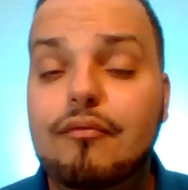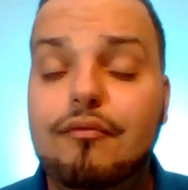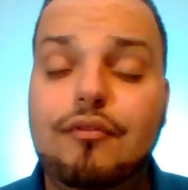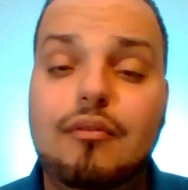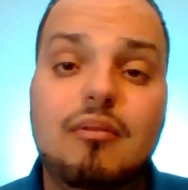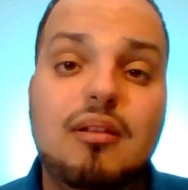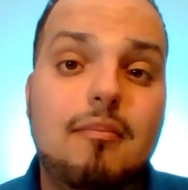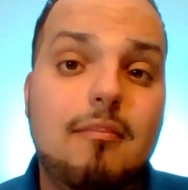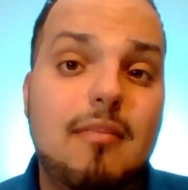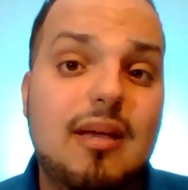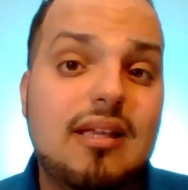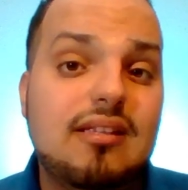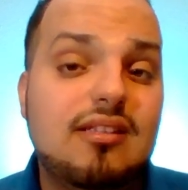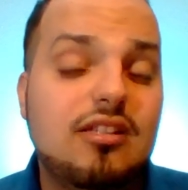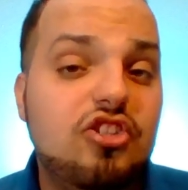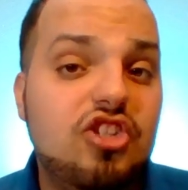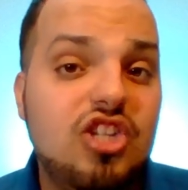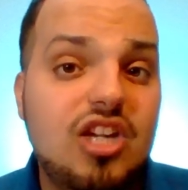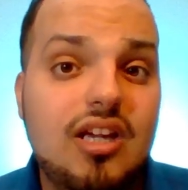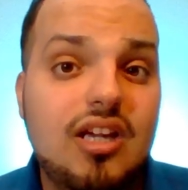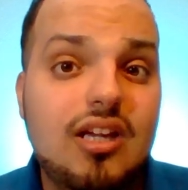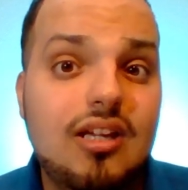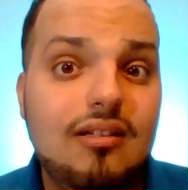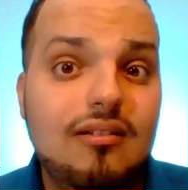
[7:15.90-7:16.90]
from the
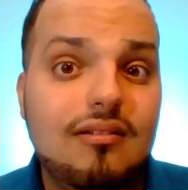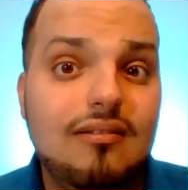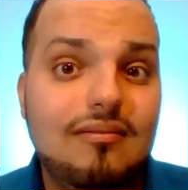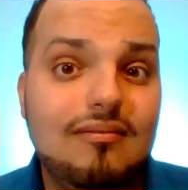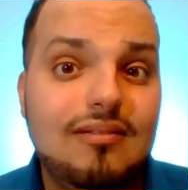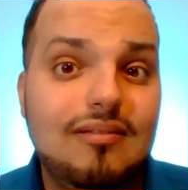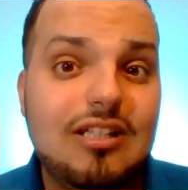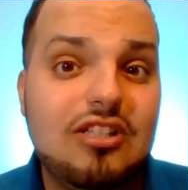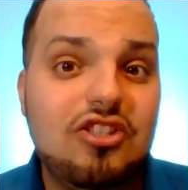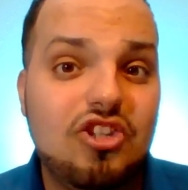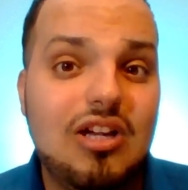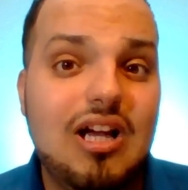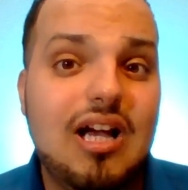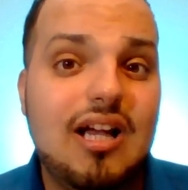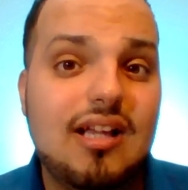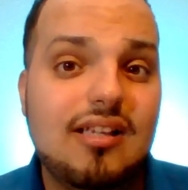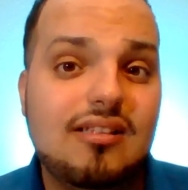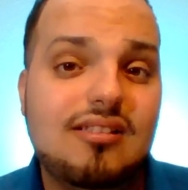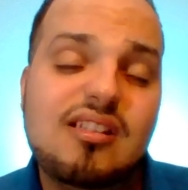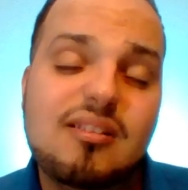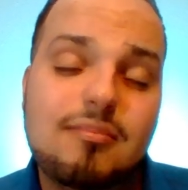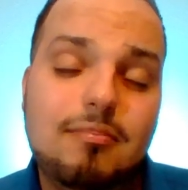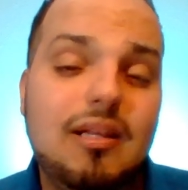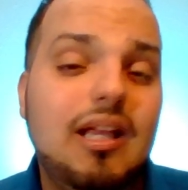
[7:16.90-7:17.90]
messaging that you
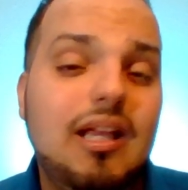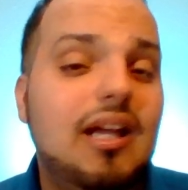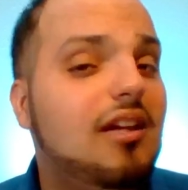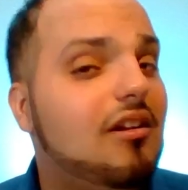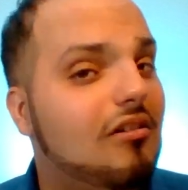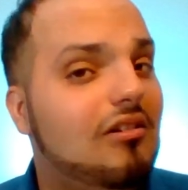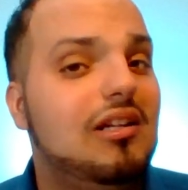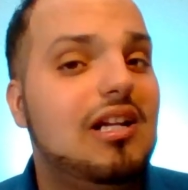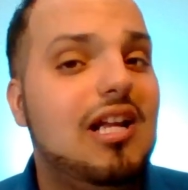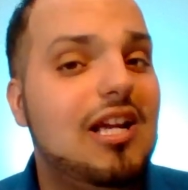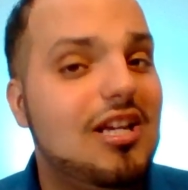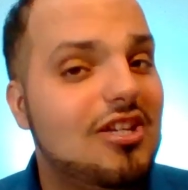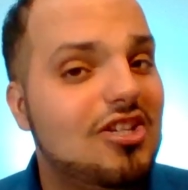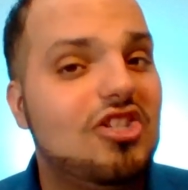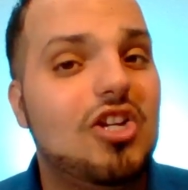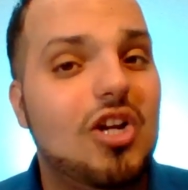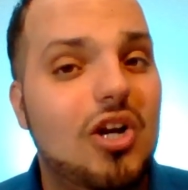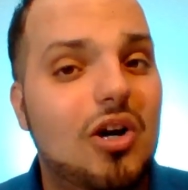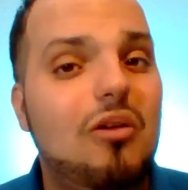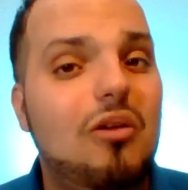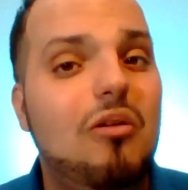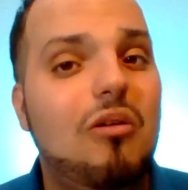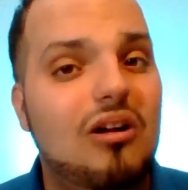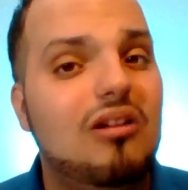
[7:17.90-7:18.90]
guys displayed on that
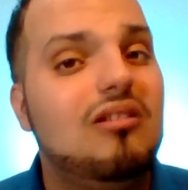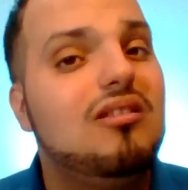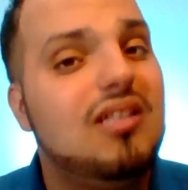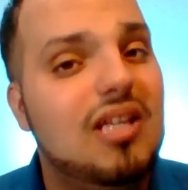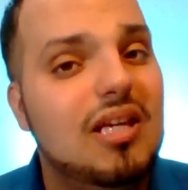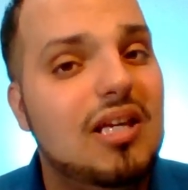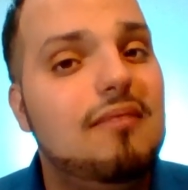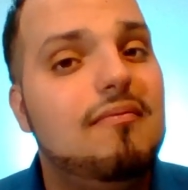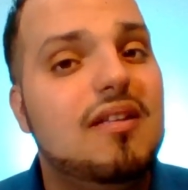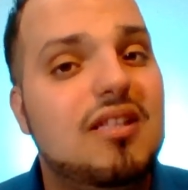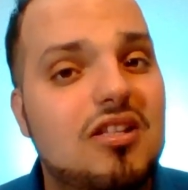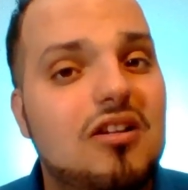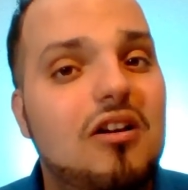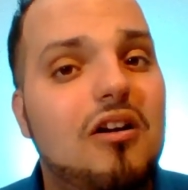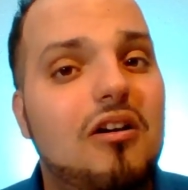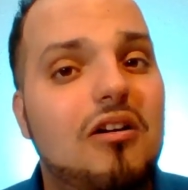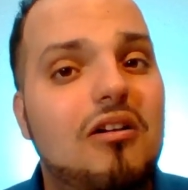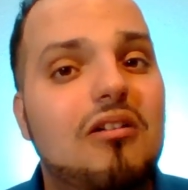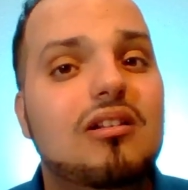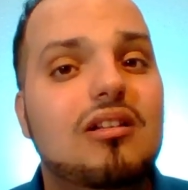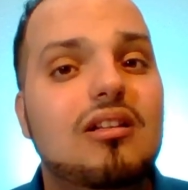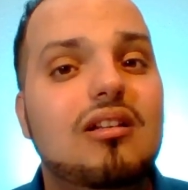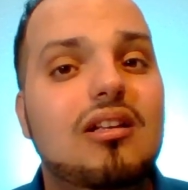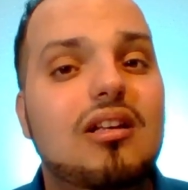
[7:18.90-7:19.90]
show on TV
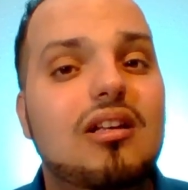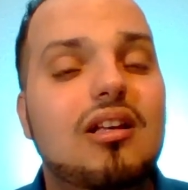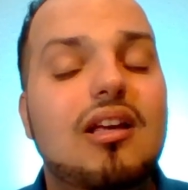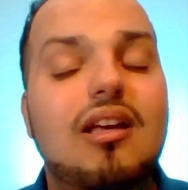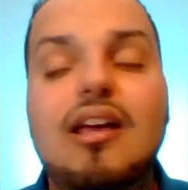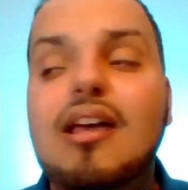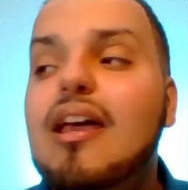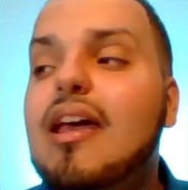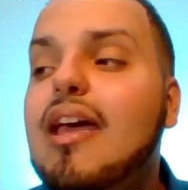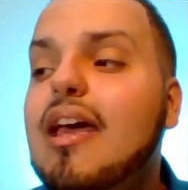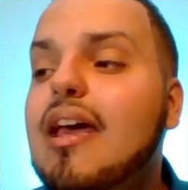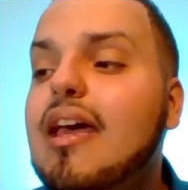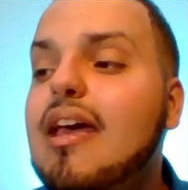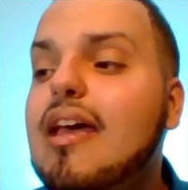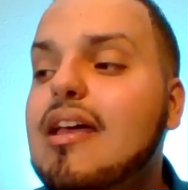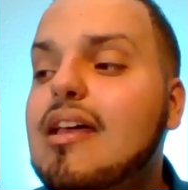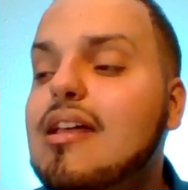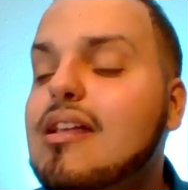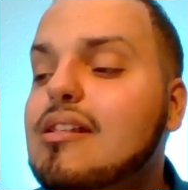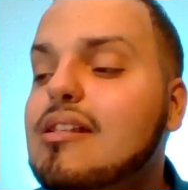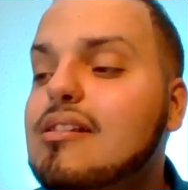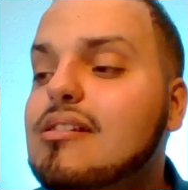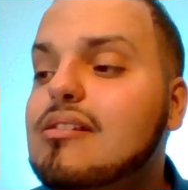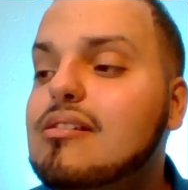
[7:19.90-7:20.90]
Talk,
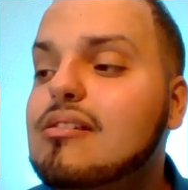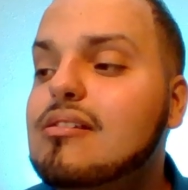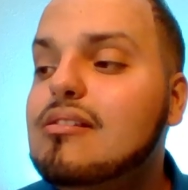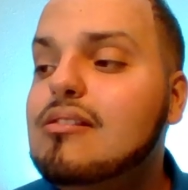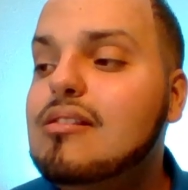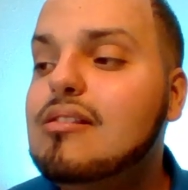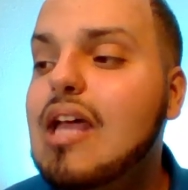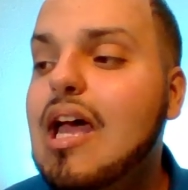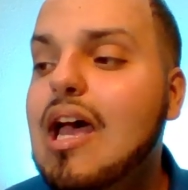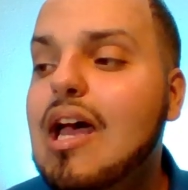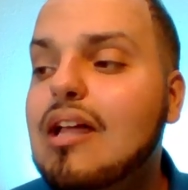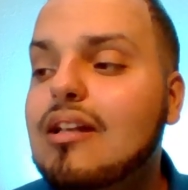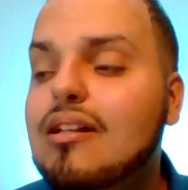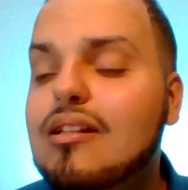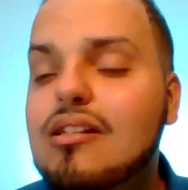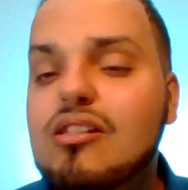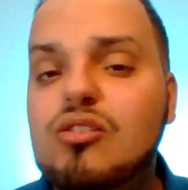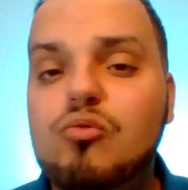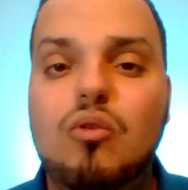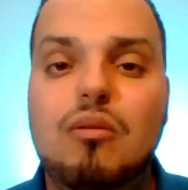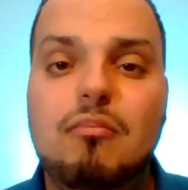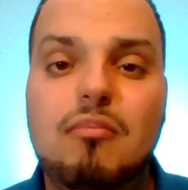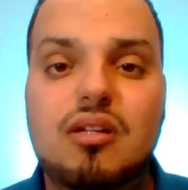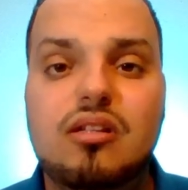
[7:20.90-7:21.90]
is that
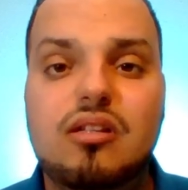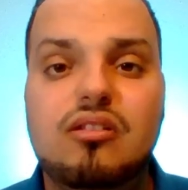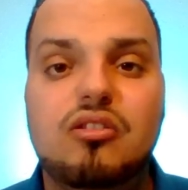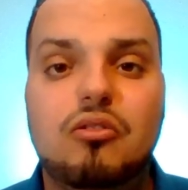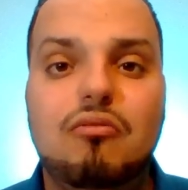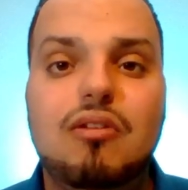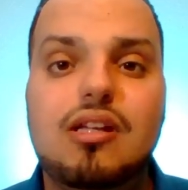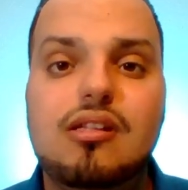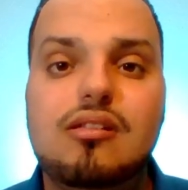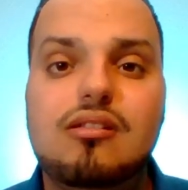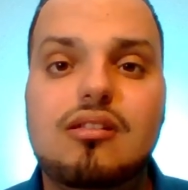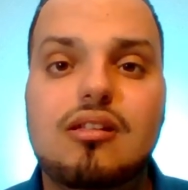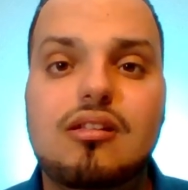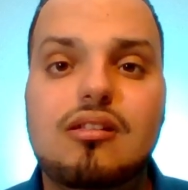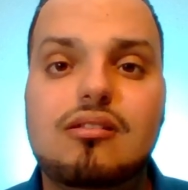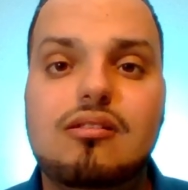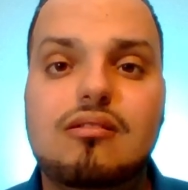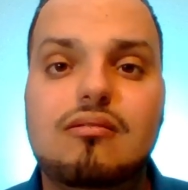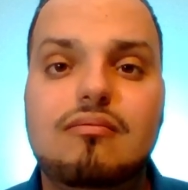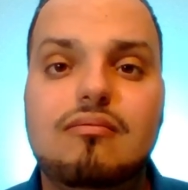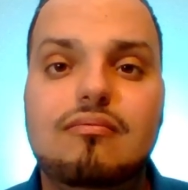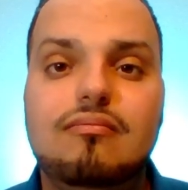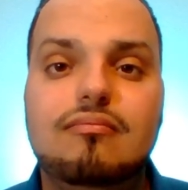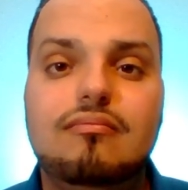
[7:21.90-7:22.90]
this woman is a
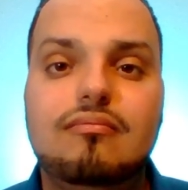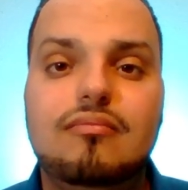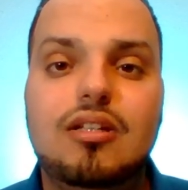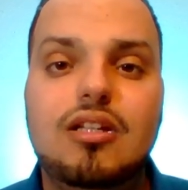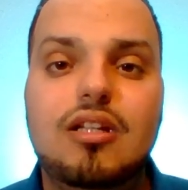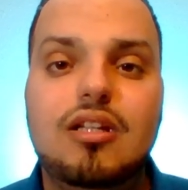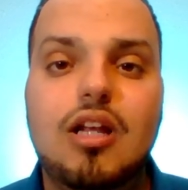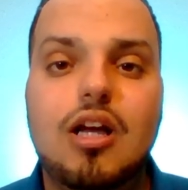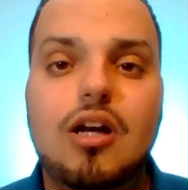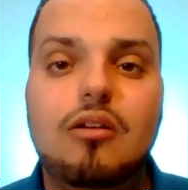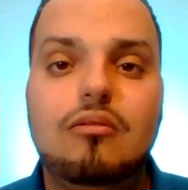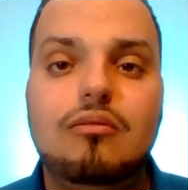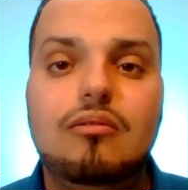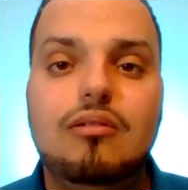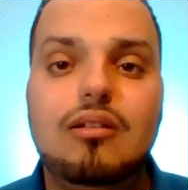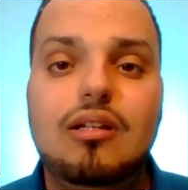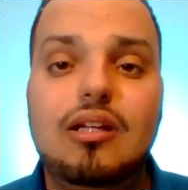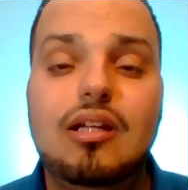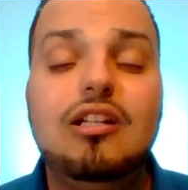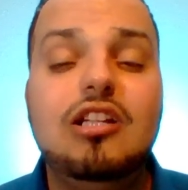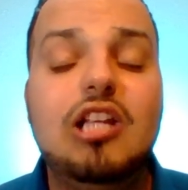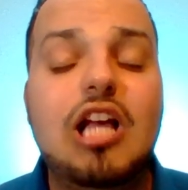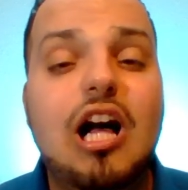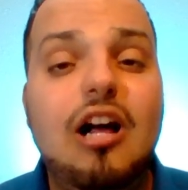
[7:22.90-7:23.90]
racist, you know?
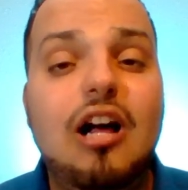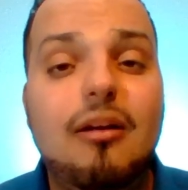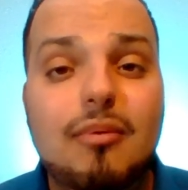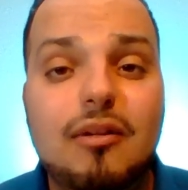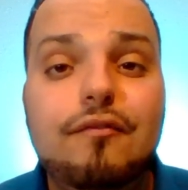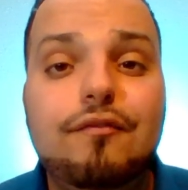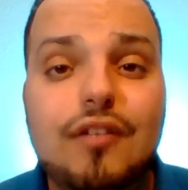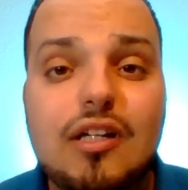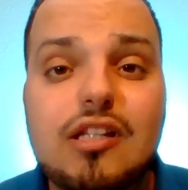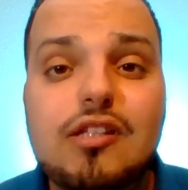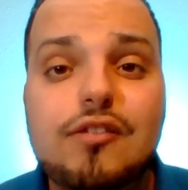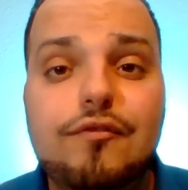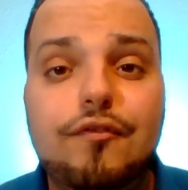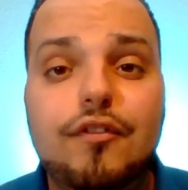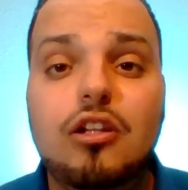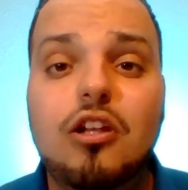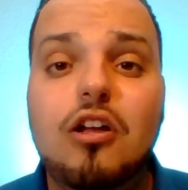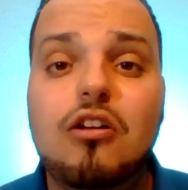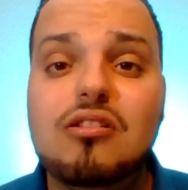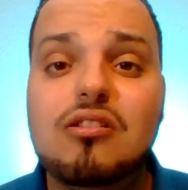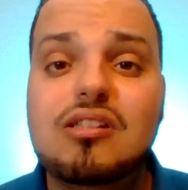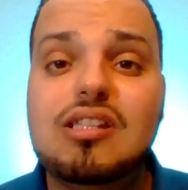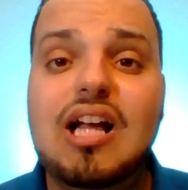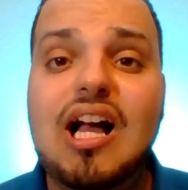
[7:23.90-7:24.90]
And y'all been friends for a
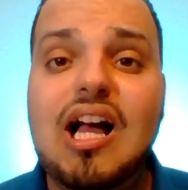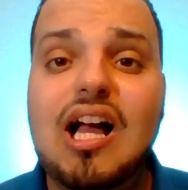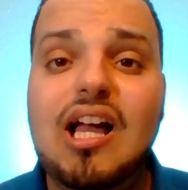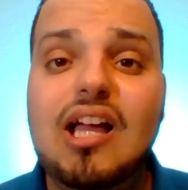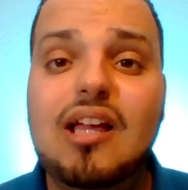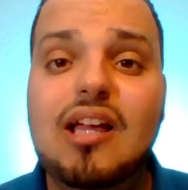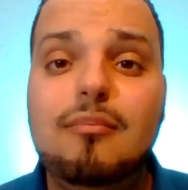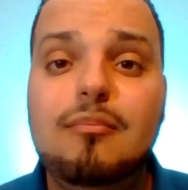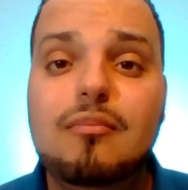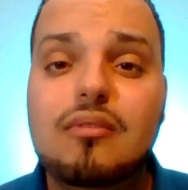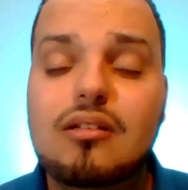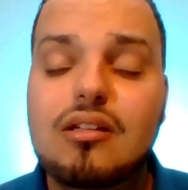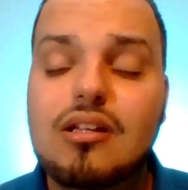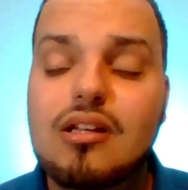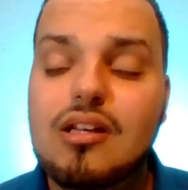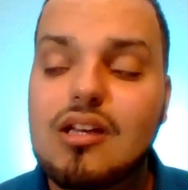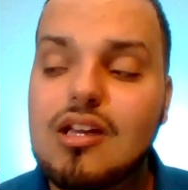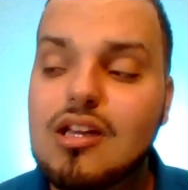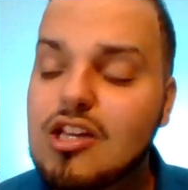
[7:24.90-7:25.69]
long time.